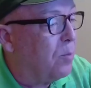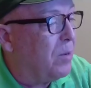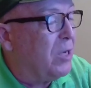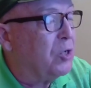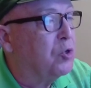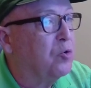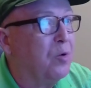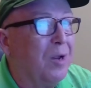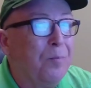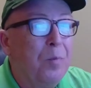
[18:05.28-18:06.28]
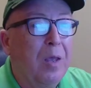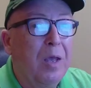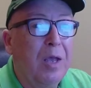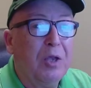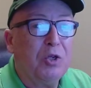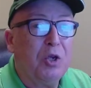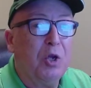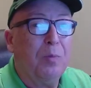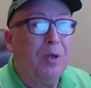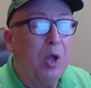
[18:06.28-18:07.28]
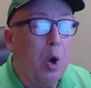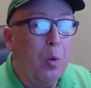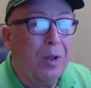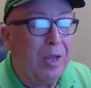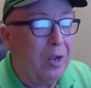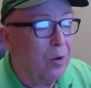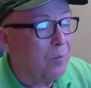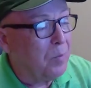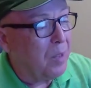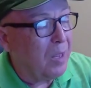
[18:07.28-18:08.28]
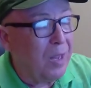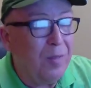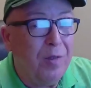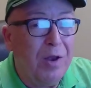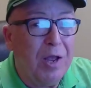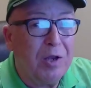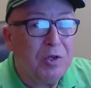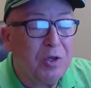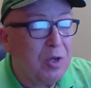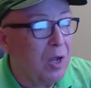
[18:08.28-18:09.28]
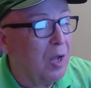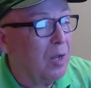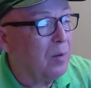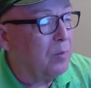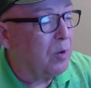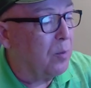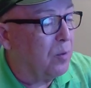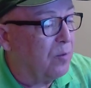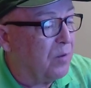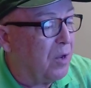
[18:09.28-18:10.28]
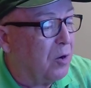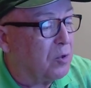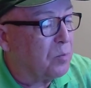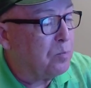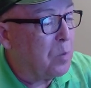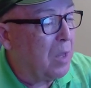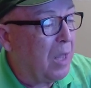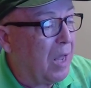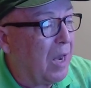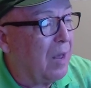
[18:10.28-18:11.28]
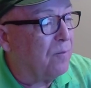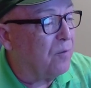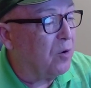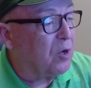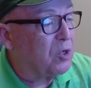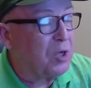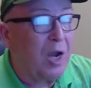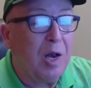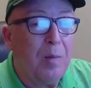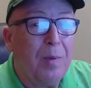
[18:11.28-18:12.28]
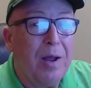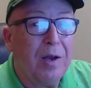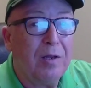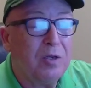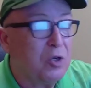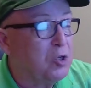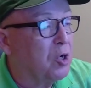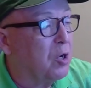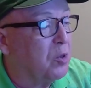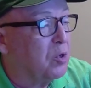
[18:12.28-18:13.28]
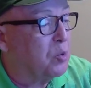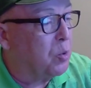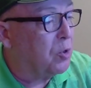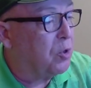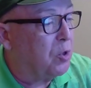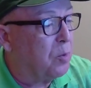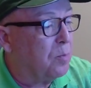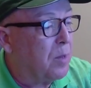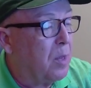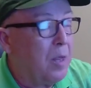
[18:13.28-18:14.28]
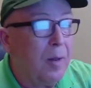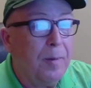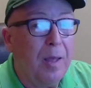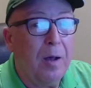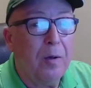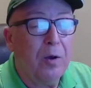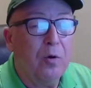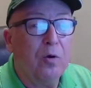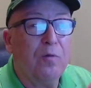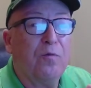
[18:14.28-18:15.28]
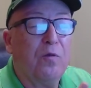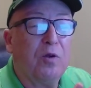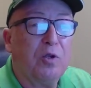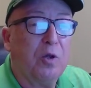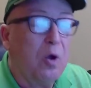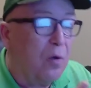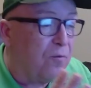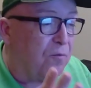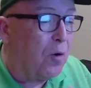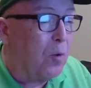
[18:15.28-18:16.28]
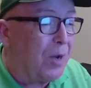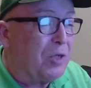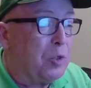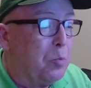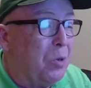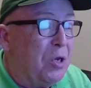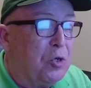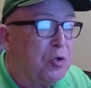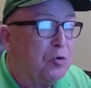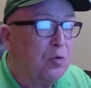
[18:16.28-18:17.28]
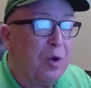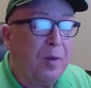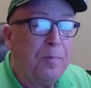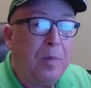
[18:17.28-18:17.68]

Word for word: ministry is going to be going here in the next uh, number of years. And I'm very excited about it to share this with you. Now, in order for us to go forward as a ministry,